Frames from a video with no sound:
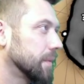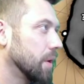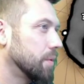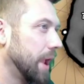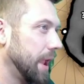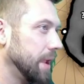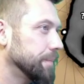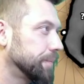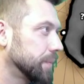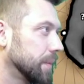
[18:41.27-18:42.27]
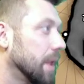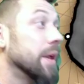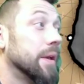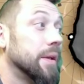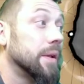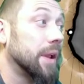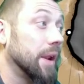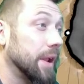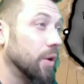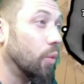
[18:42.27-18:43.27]
Okay. Can
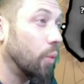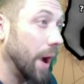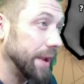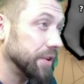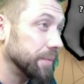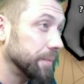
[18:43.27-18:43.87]
I kill white?